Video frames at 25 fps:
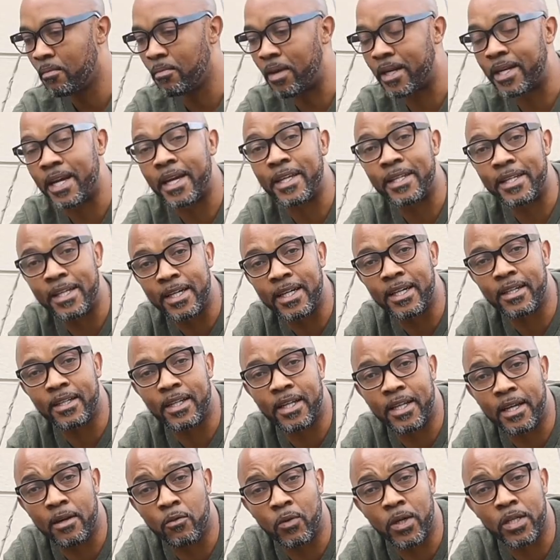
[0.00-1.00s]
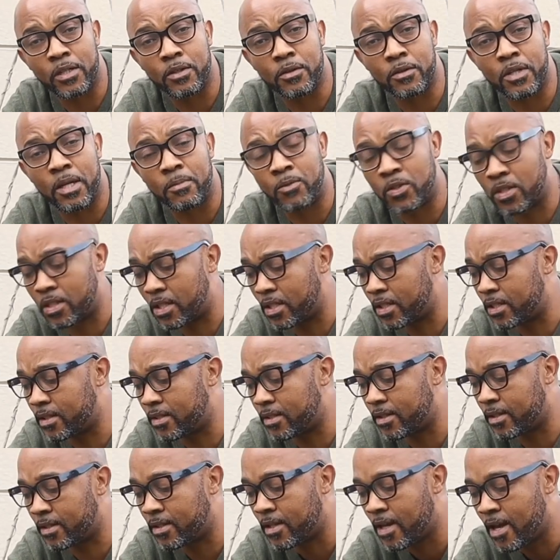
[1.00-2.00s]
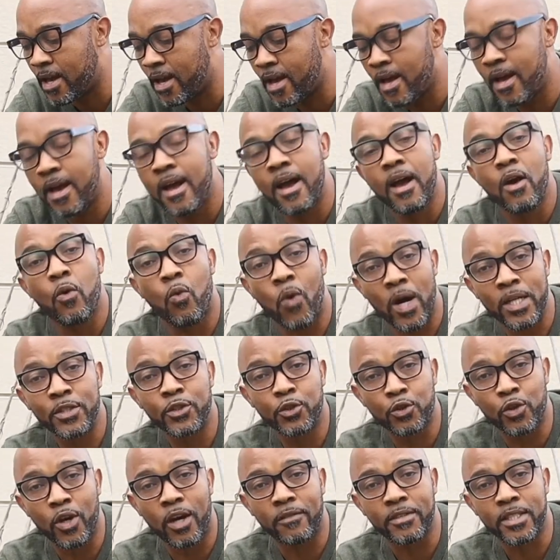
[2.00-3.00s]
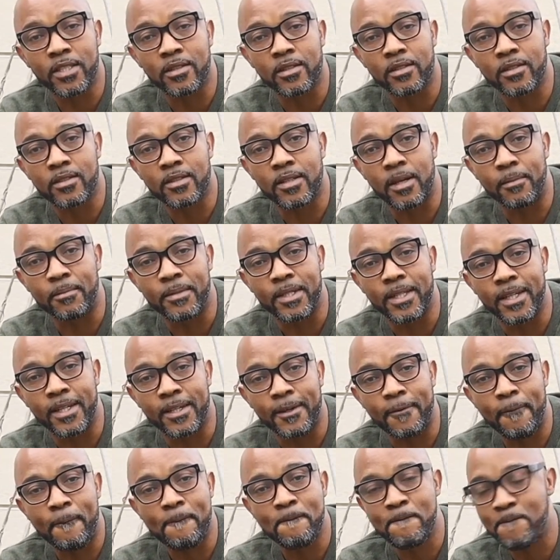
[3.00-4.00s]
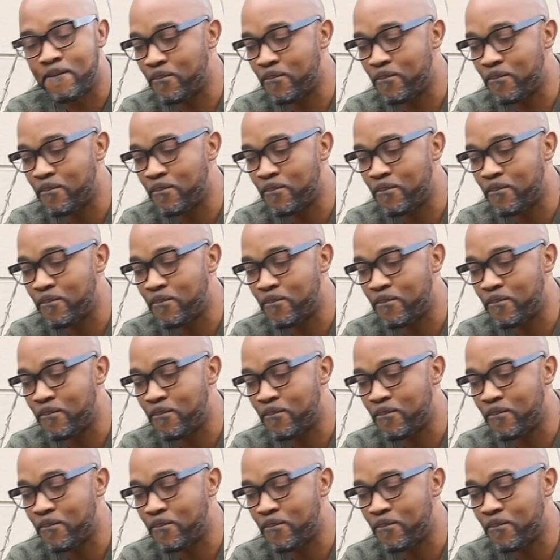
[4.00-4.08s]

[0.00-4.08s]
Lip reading: But the idea that I want to demonstrate is that once you harvested something,